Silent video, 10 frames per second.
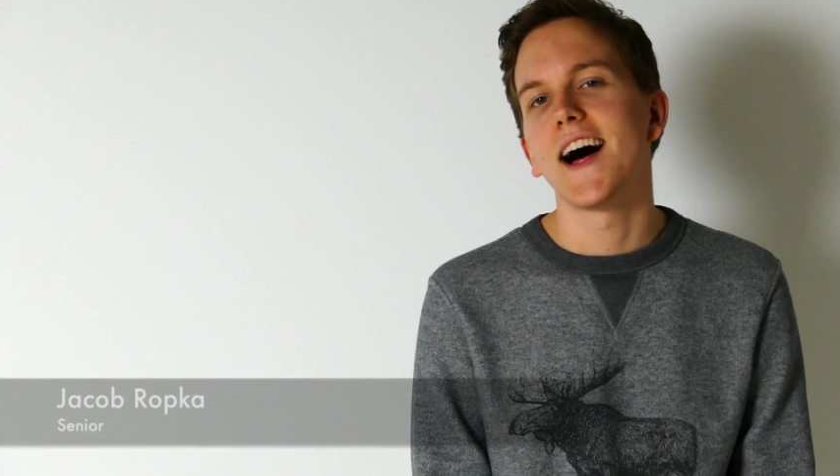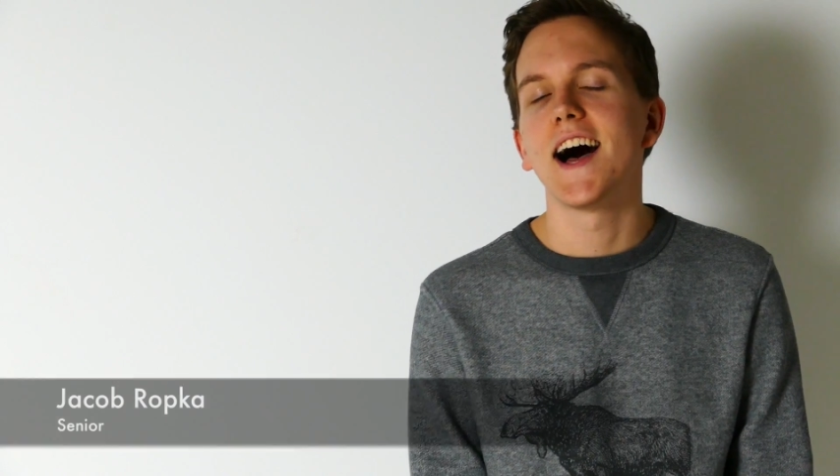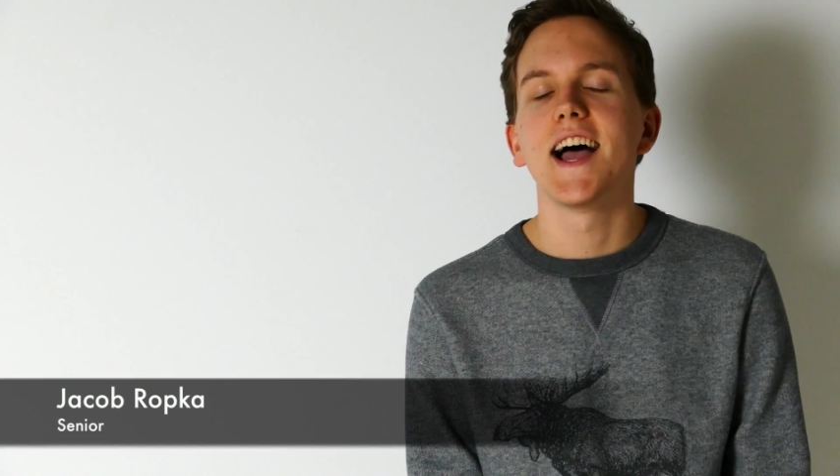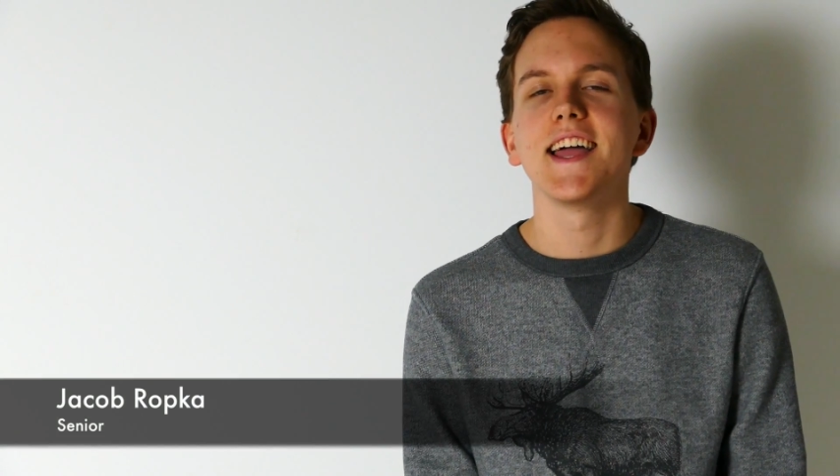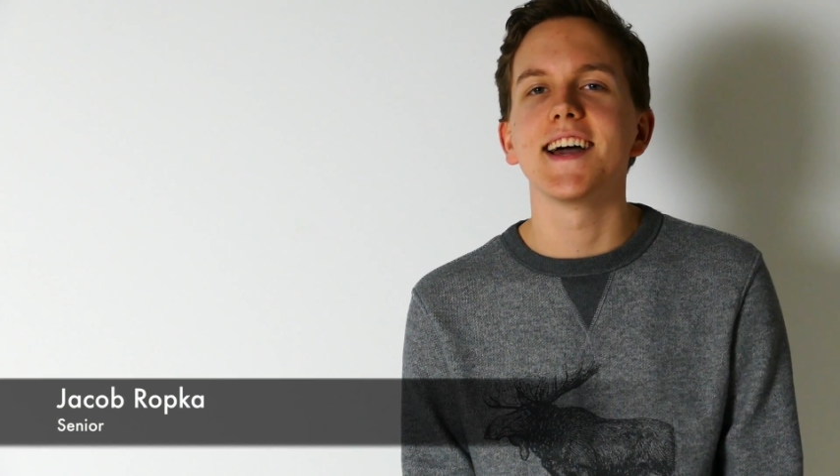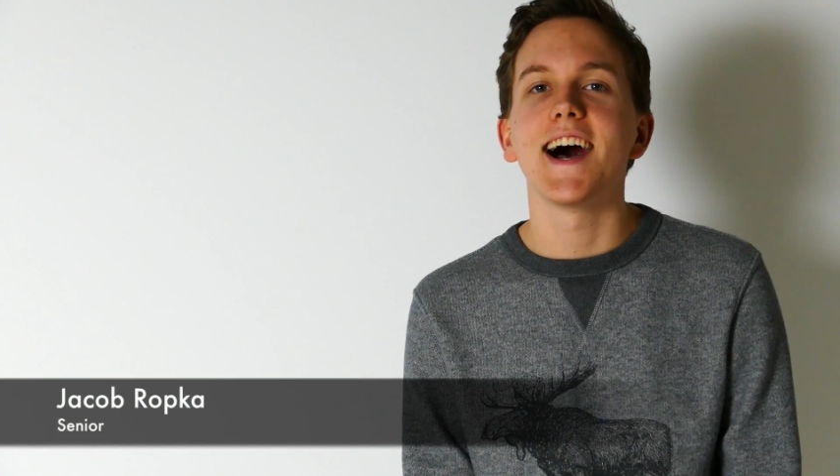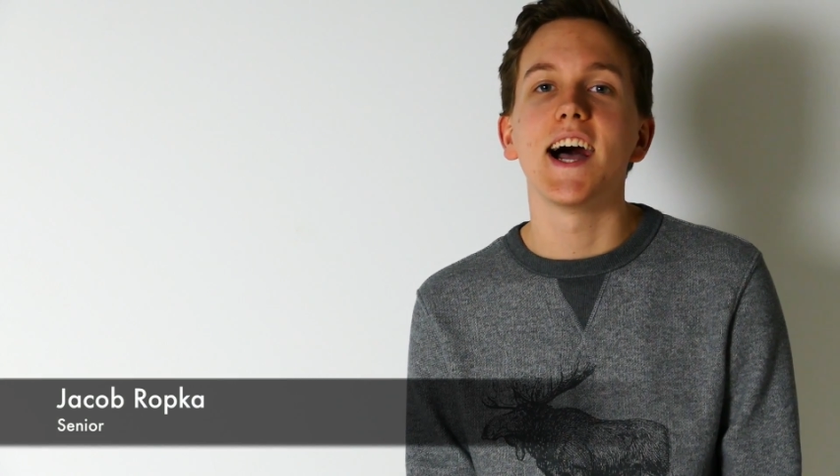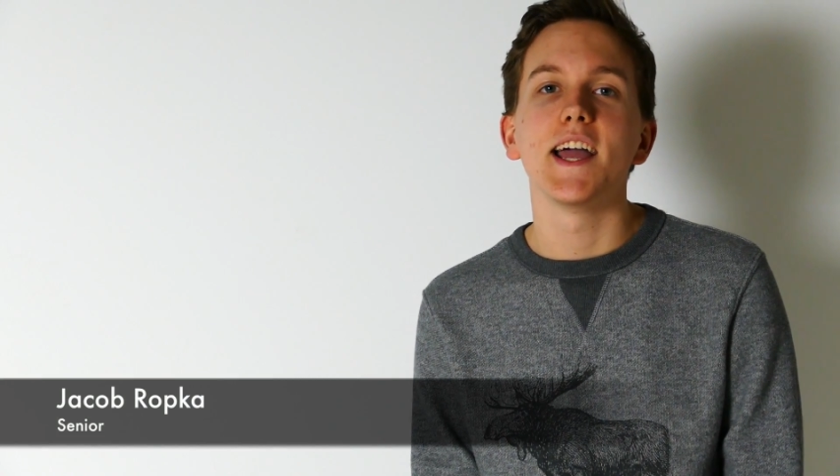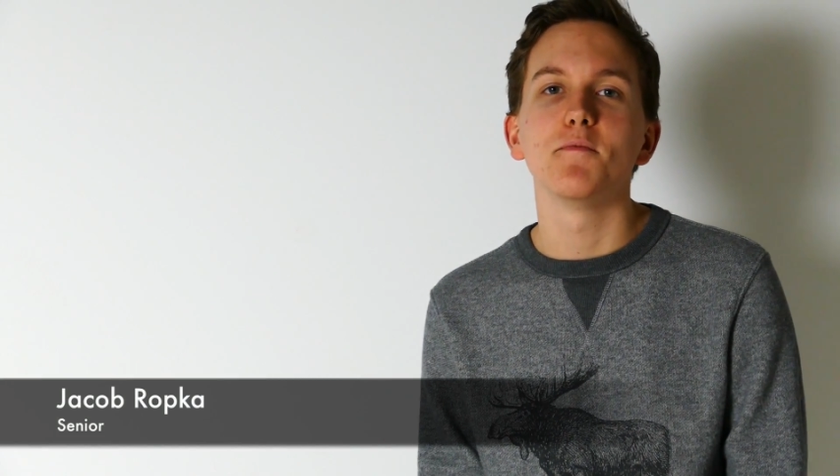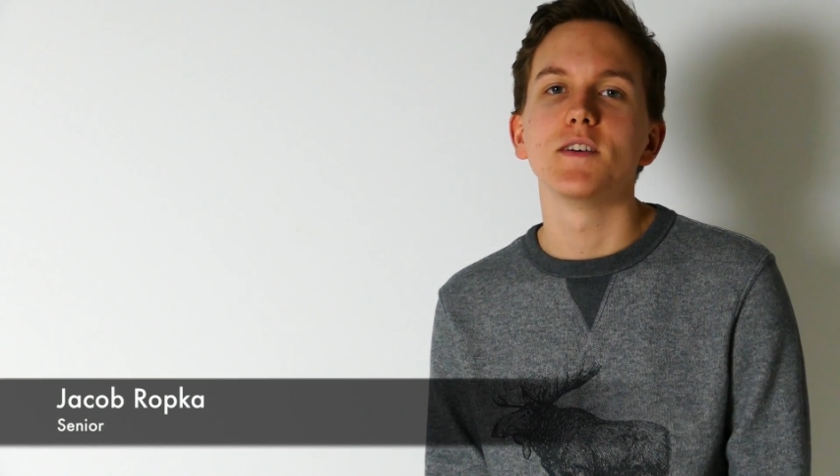Hi,
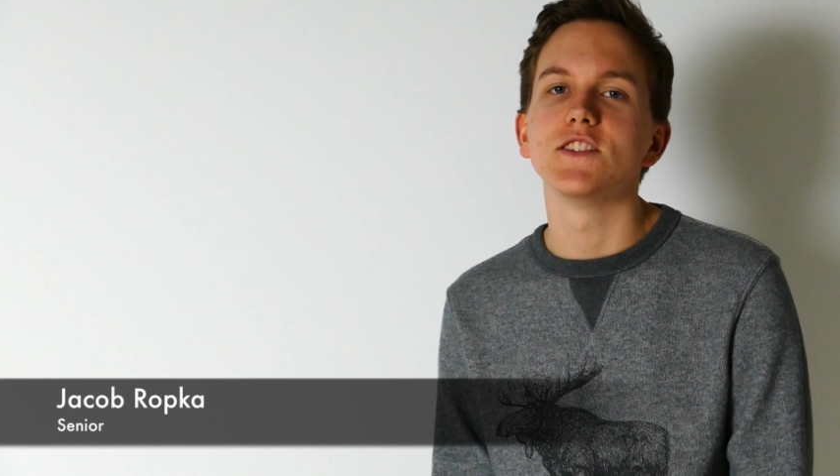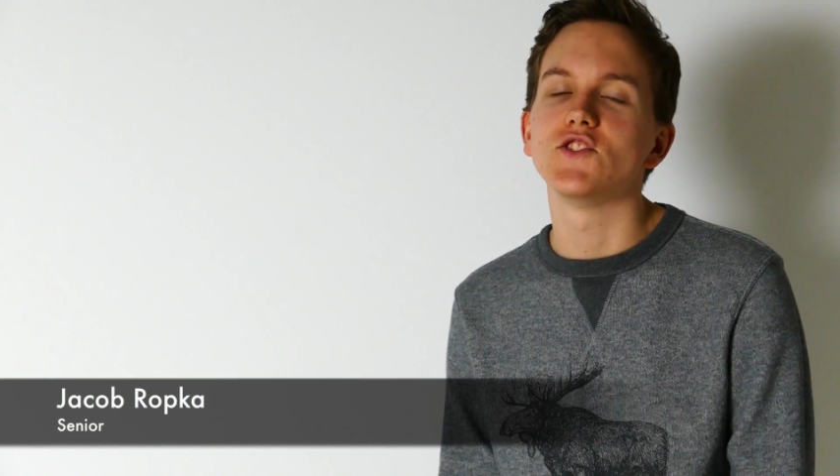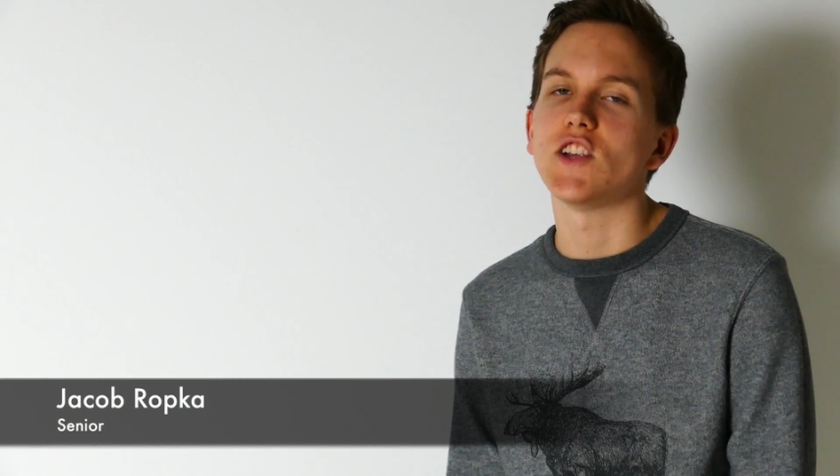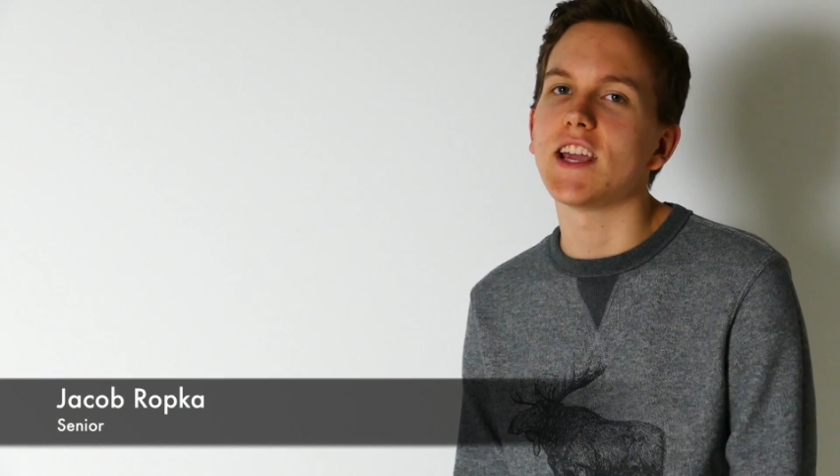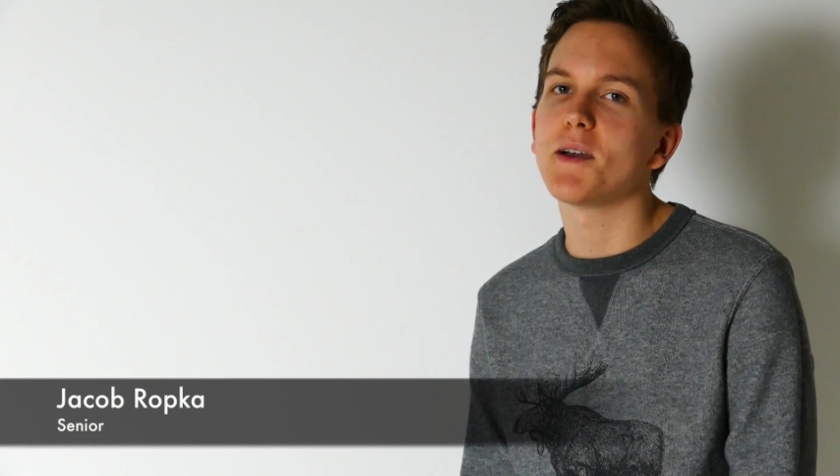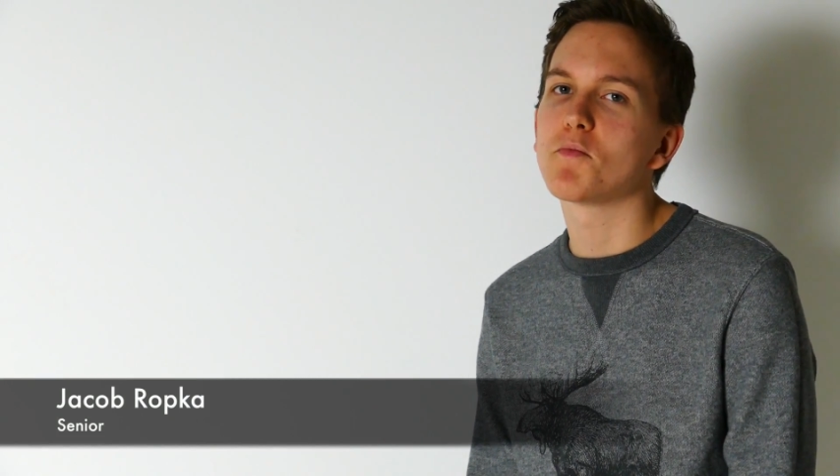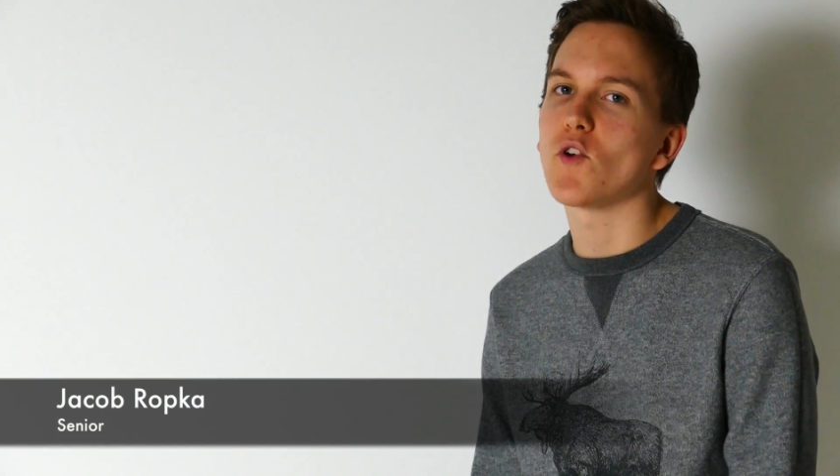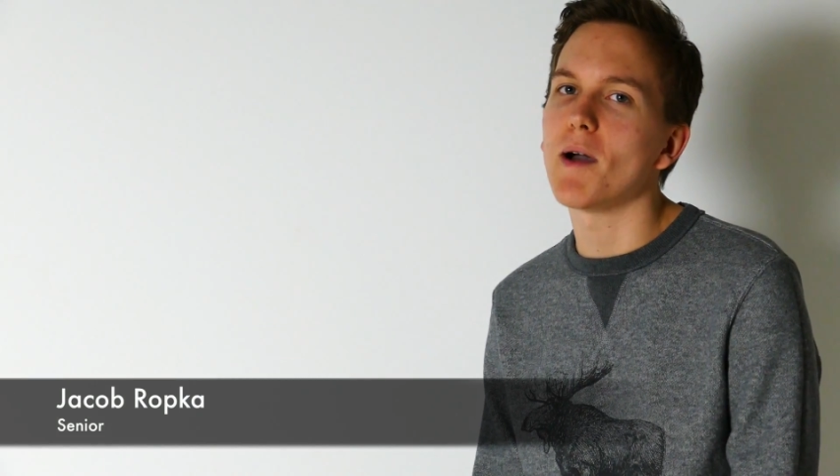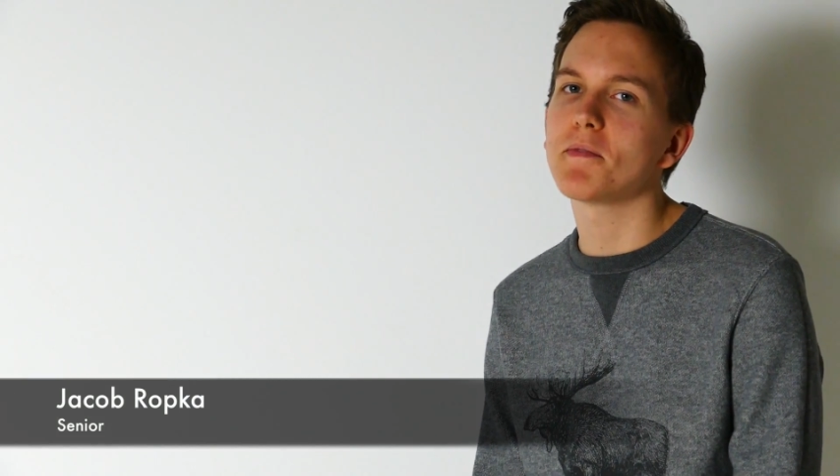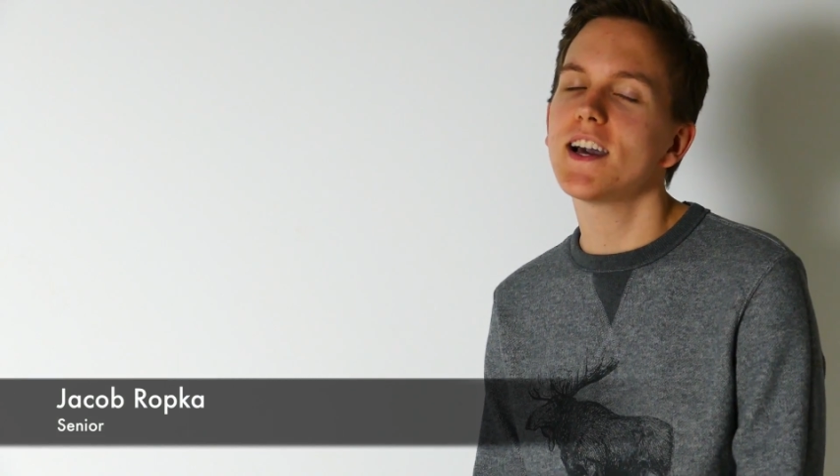I'm Jacob
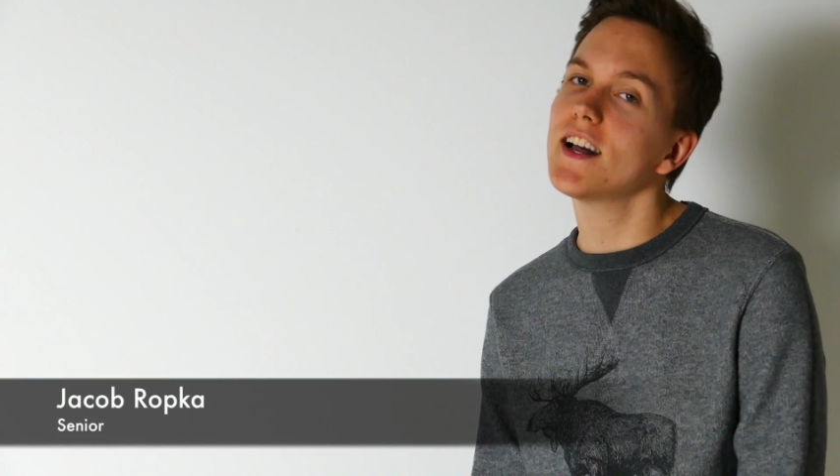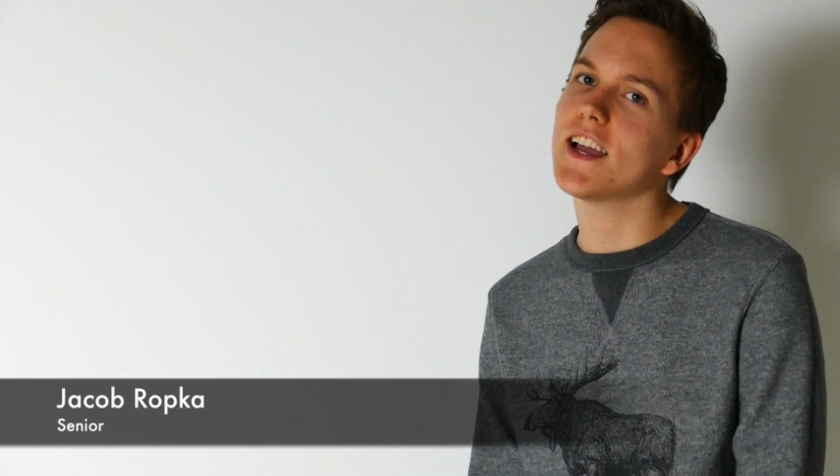Ropka,